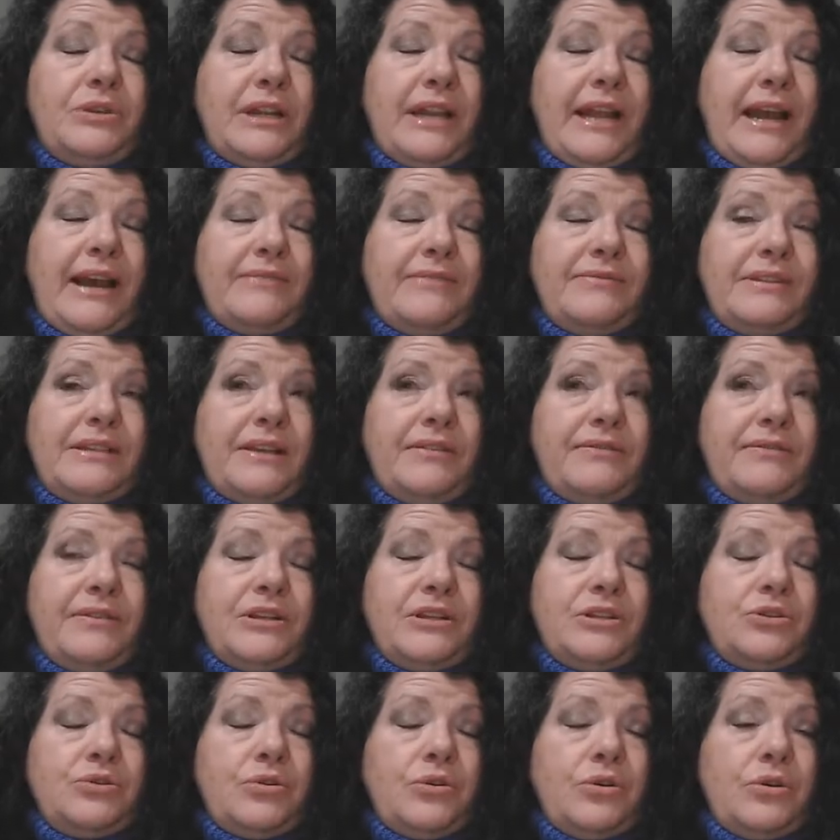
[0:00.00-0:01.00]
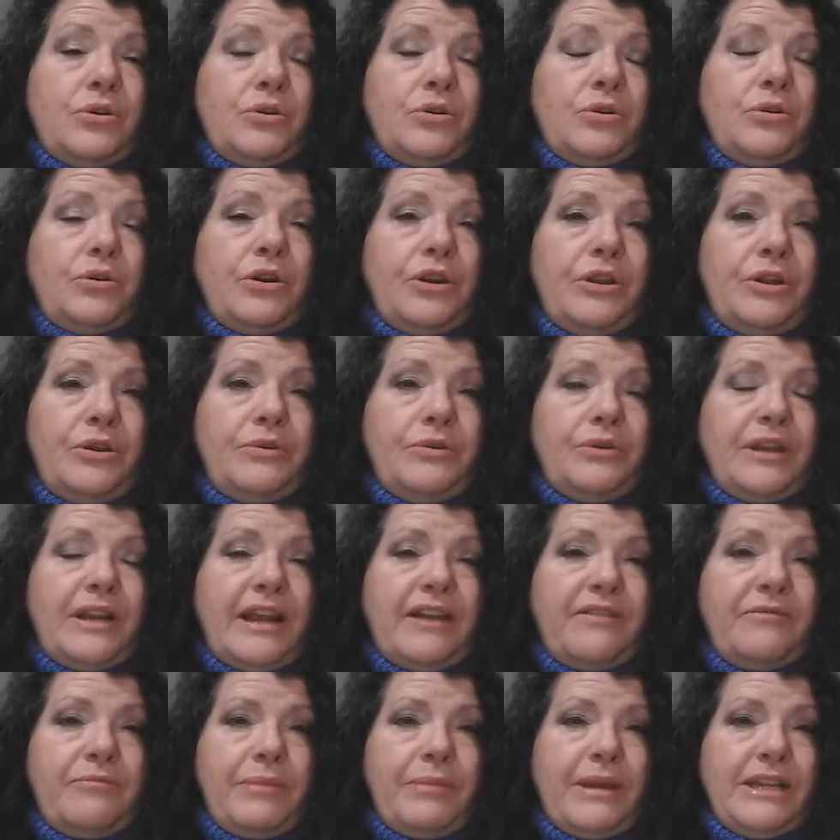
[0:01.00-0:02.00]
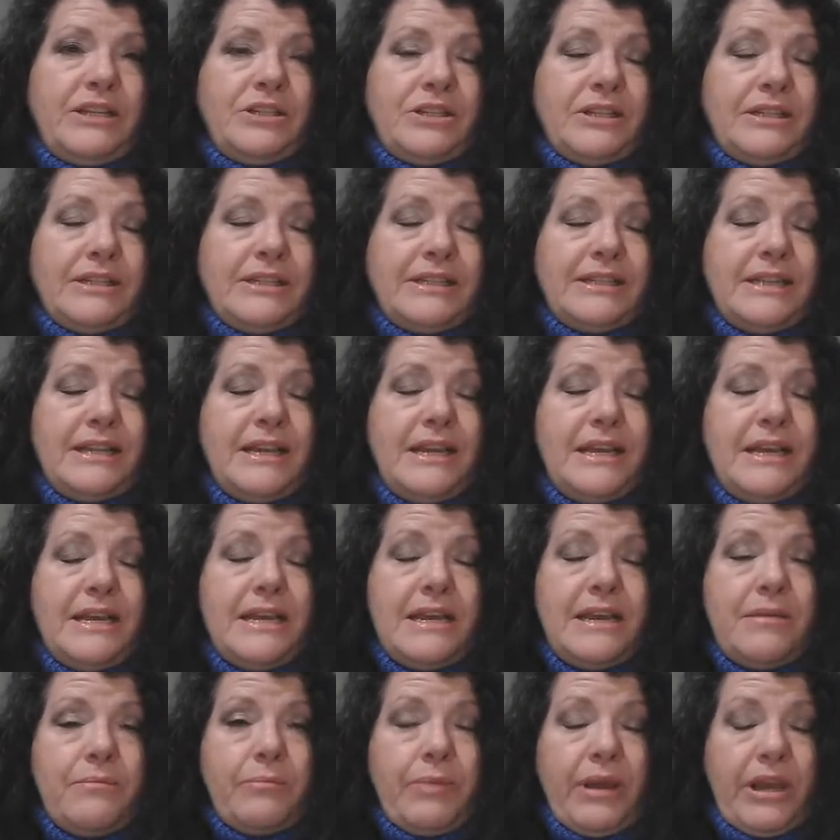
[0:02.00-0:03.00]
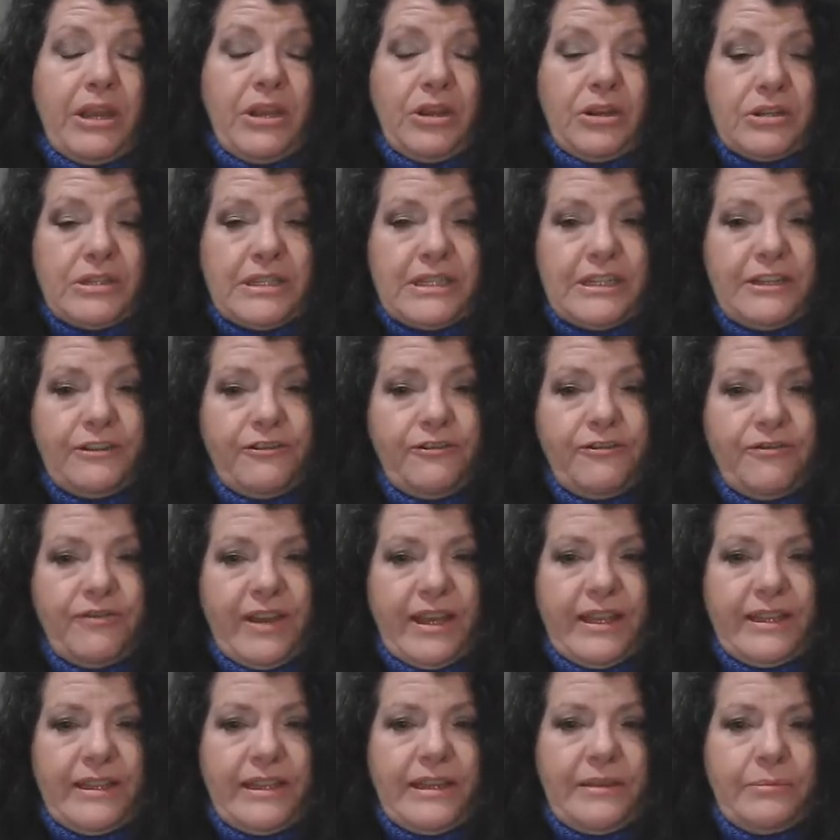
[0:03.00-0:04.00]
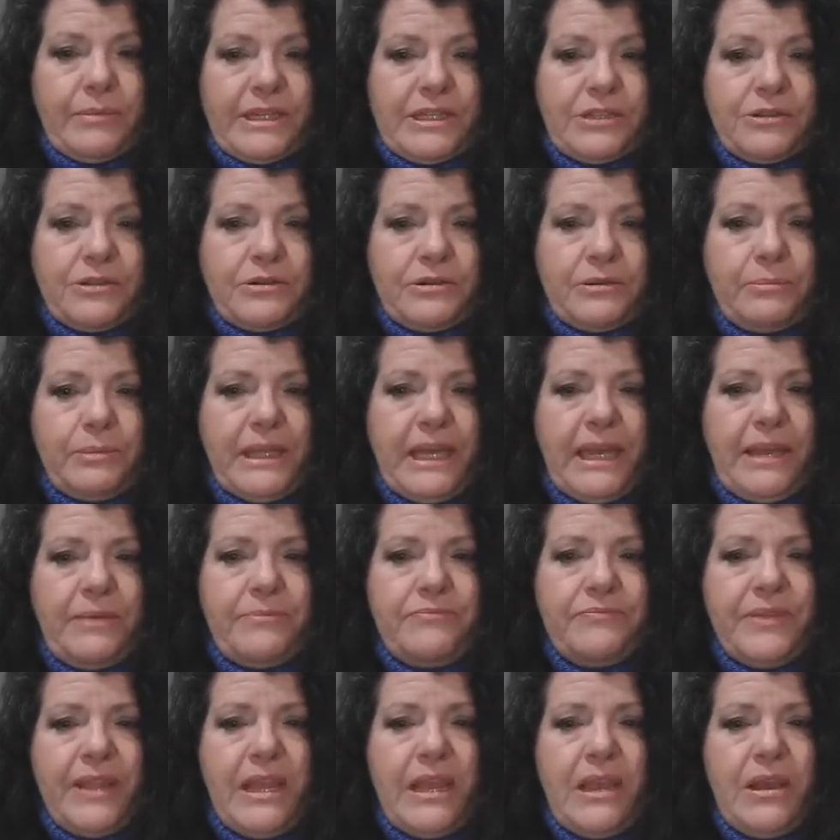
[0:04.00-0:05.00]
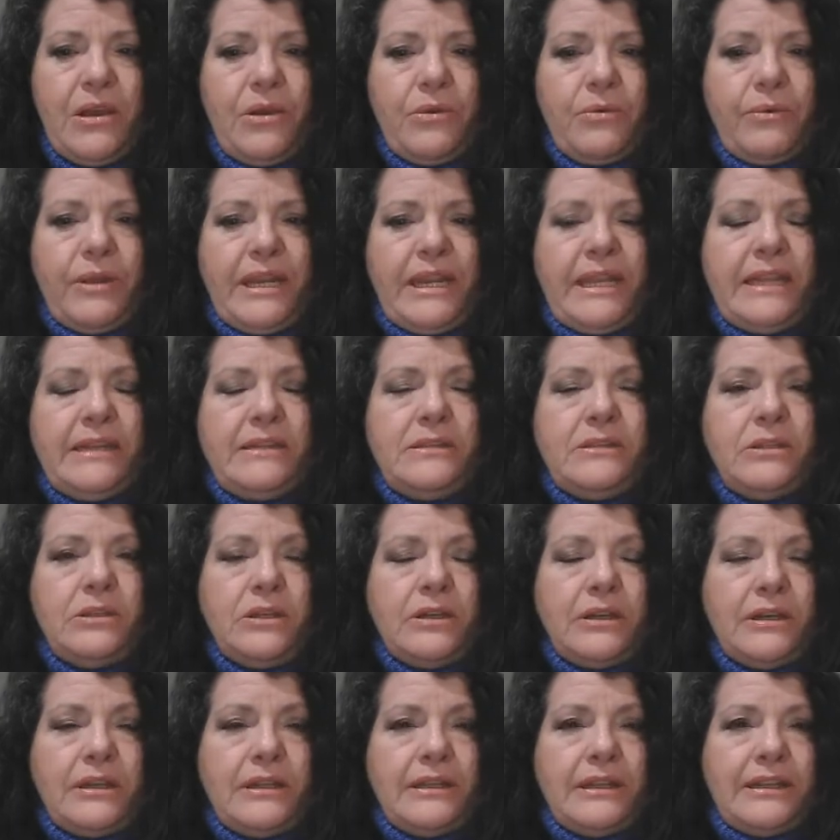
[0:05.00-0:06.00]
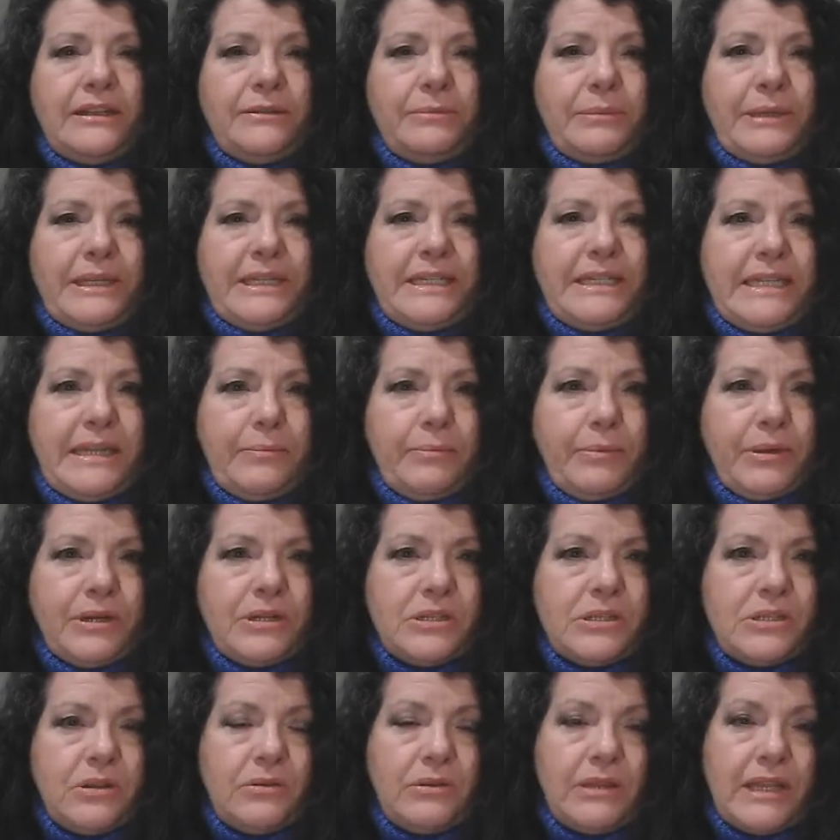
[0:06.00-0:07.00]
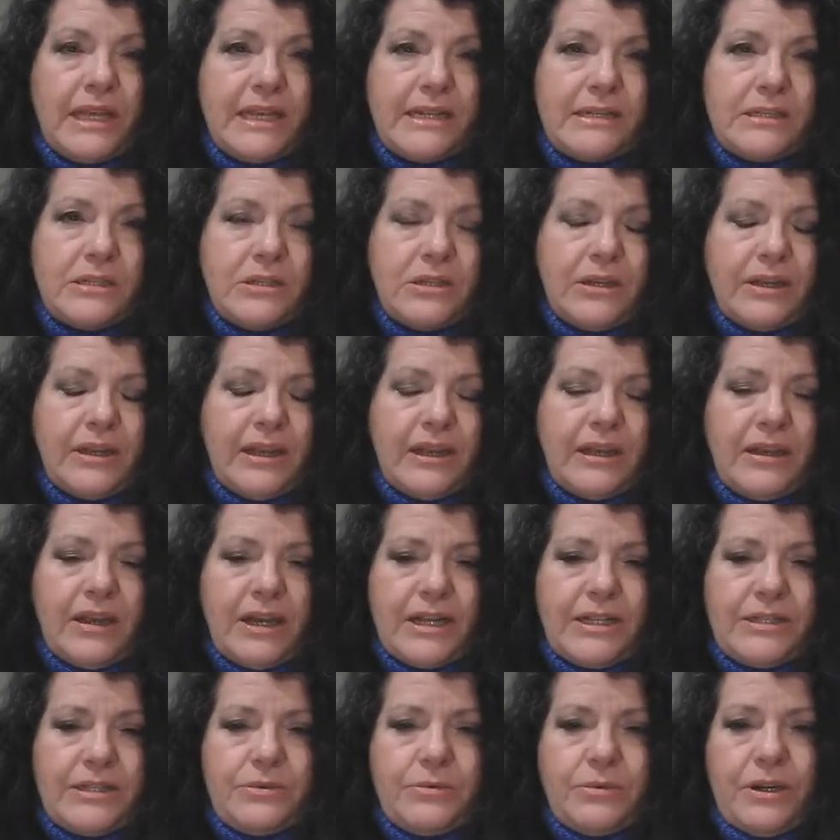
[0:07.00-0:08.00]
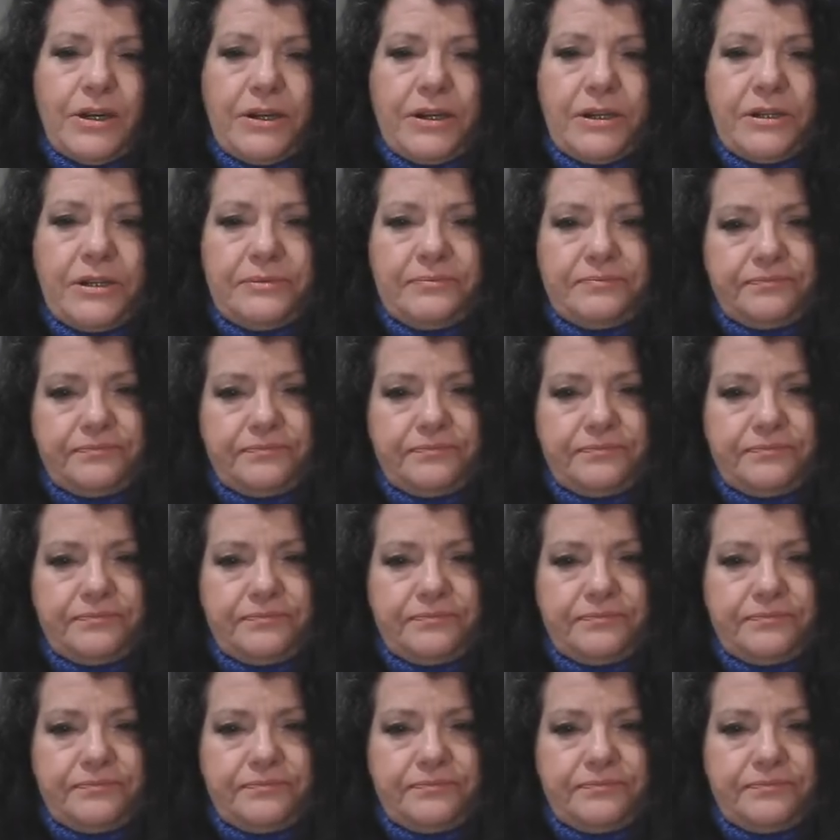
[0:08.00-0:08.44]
have self-control or you could have patience, but you're still failing miserably, we need to look a little bit deeper. So let's look at God's Word.